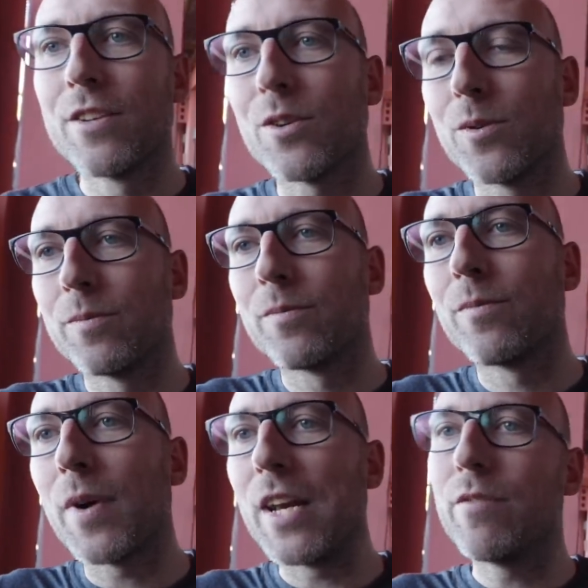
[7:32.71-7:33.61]
So
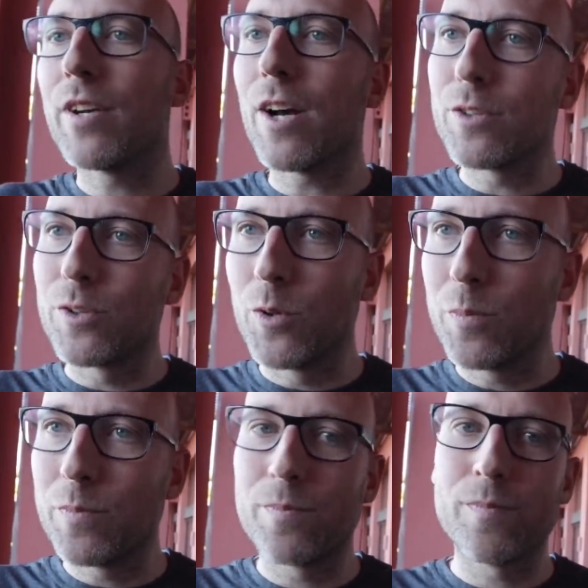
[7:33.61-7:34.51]
by leaving out the
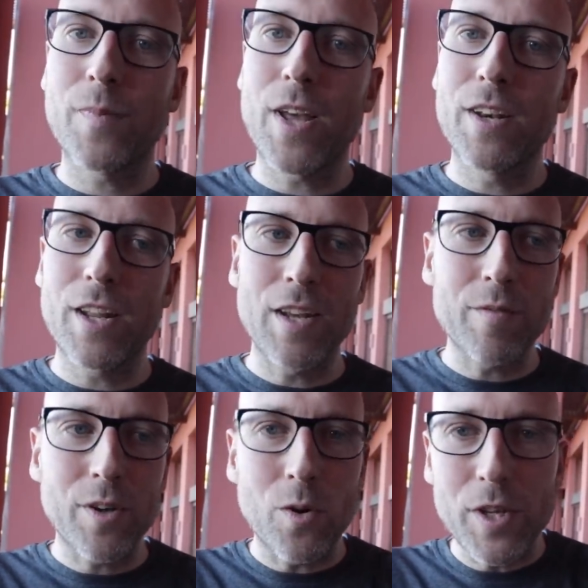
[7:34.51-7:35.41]
tube and, and
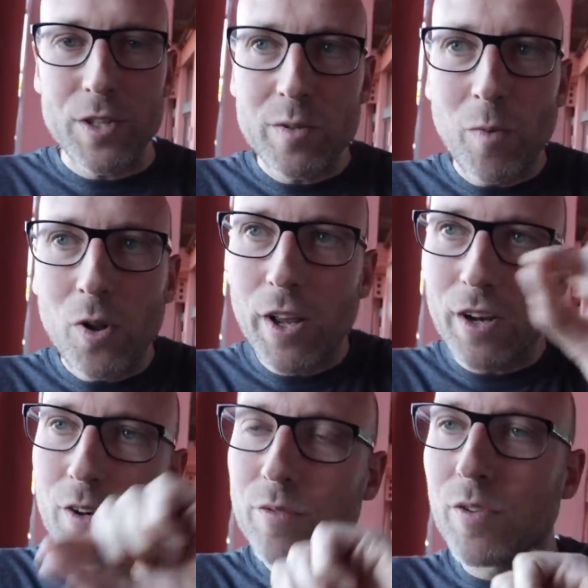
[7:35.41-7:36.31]
having only a small
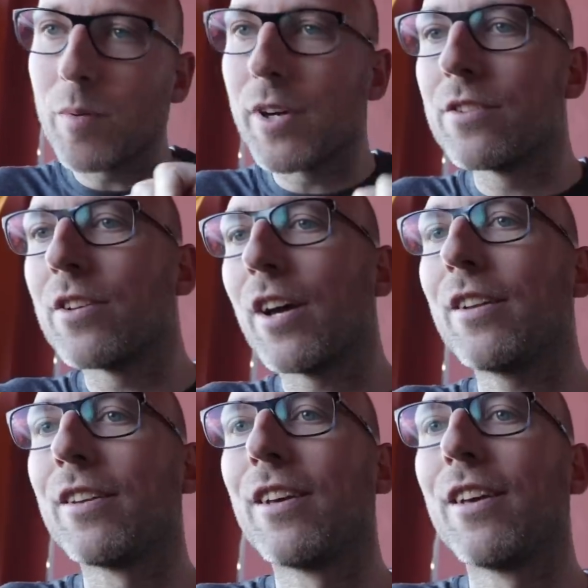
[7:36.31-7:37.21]
layer of rubber
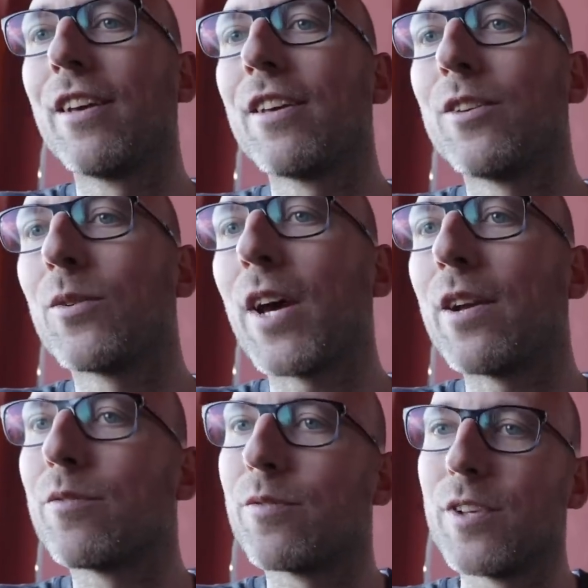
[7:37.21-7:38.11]
inside, you
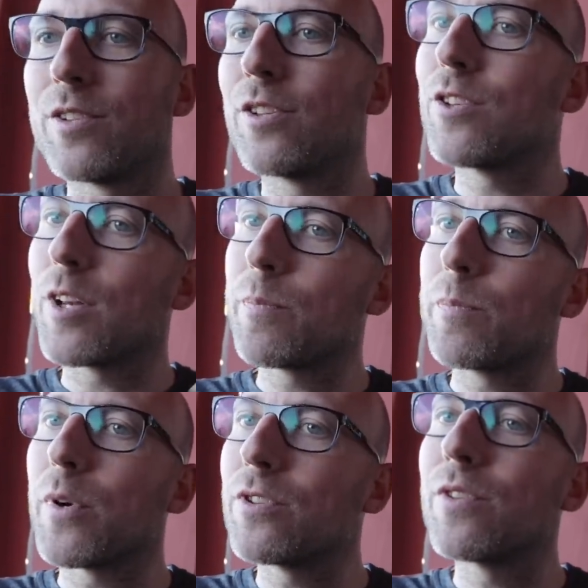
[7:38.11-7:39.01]
kind of it's it's on the
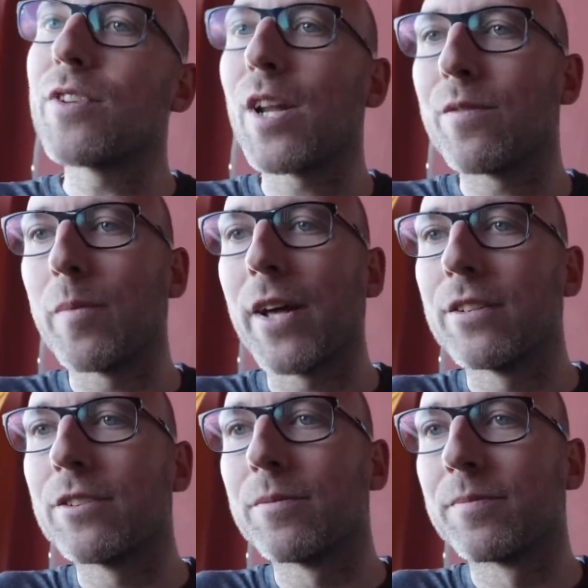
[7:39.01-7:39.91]
positive side of the balance.